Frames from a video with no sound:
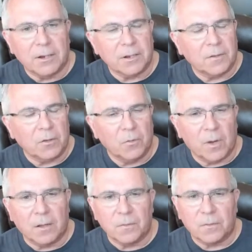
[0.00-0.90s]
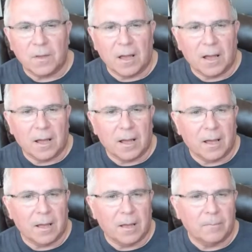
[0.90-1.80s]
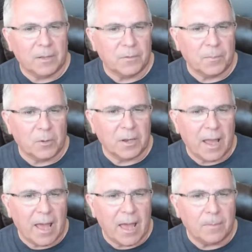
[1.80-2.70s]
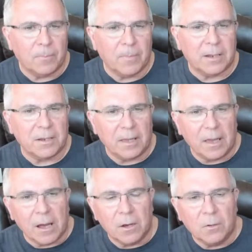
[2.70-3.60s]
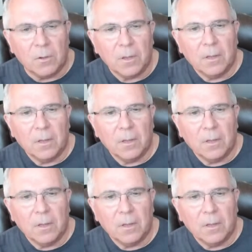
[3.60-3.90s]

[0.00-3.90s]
Let's see who else. Met Smoking Ape. Met T.O.